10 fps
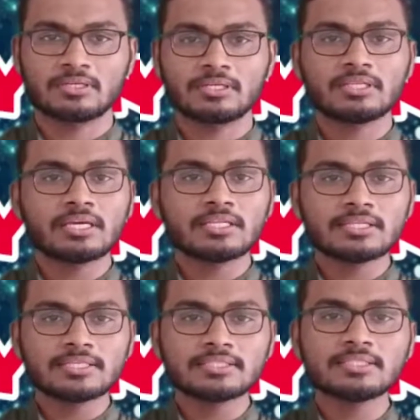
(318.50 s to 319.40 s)
The
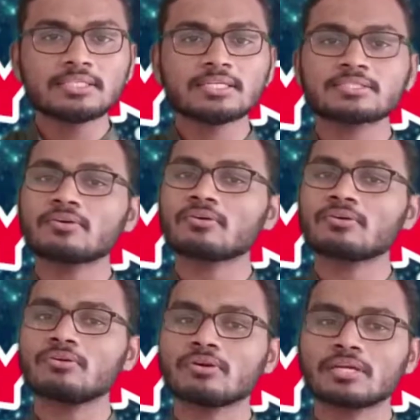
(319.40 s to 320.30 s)
indigenous or
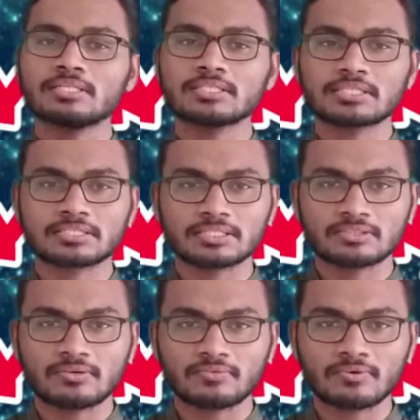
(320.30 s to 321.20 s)
local
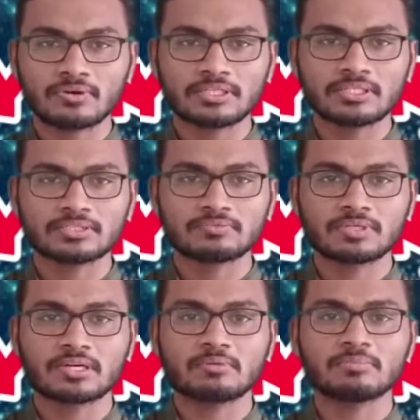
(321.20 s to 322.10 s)
industries of colonies
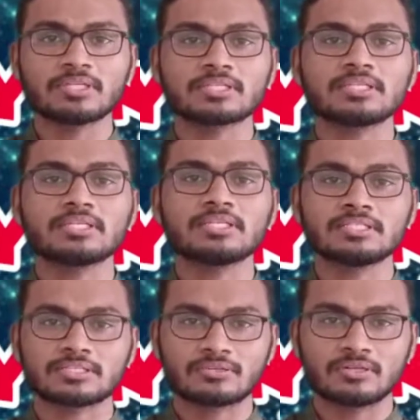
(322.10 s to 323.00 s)
were completely
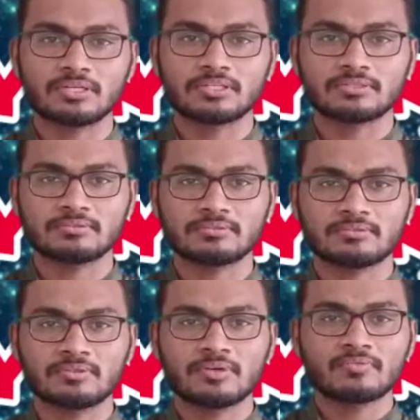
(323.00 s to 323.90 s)
destroyed.
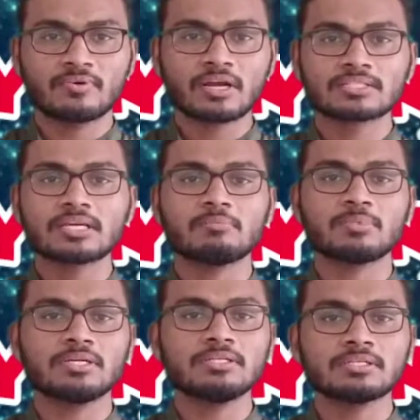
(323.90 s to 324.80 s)
For
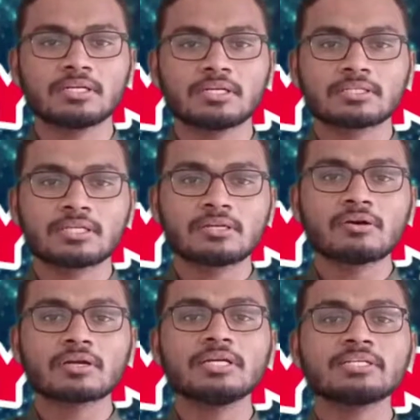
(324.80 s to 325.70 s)
example, the
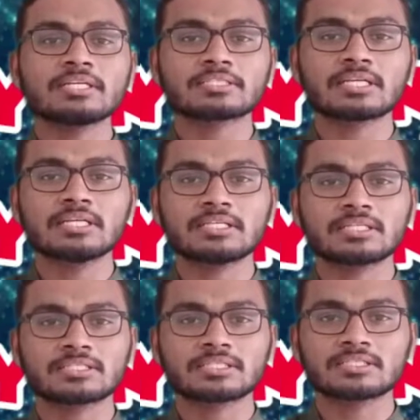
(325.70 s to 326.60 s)
local textile
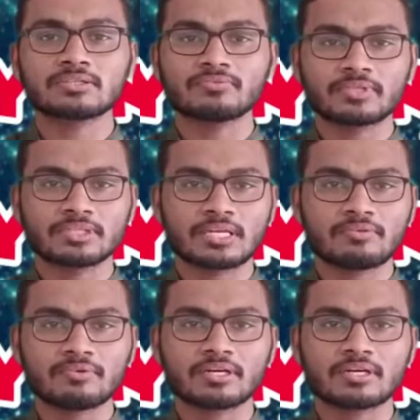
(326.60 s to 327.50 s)
industries of India
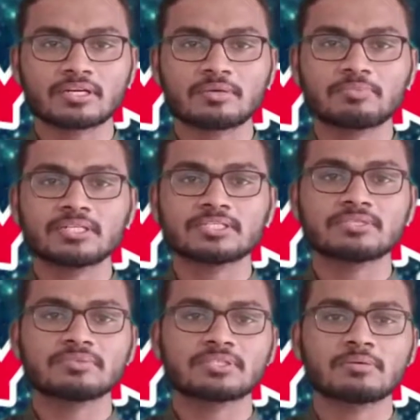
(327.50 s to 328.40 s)
were replaced
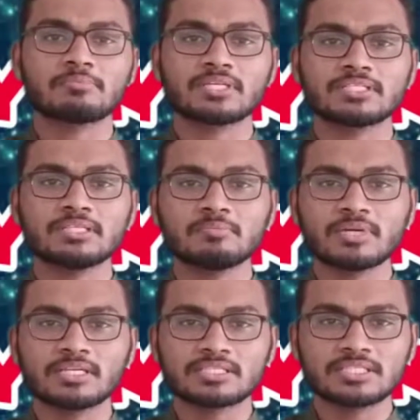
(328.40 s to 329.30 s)
with the
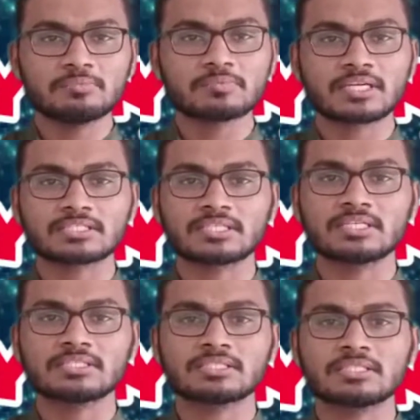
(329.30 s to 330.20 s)
machine-made cheap
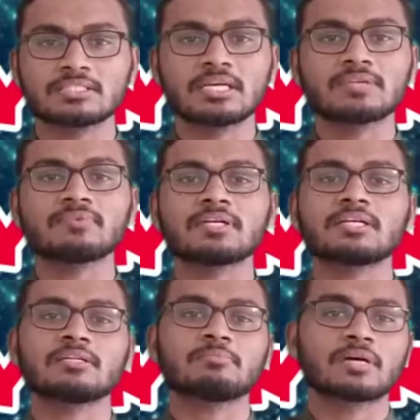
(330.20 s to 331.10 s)
textiles that
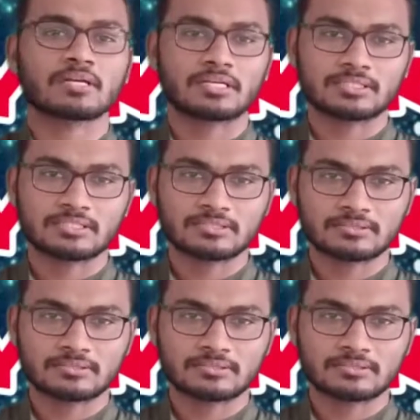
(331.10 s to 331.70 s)
flooded the market.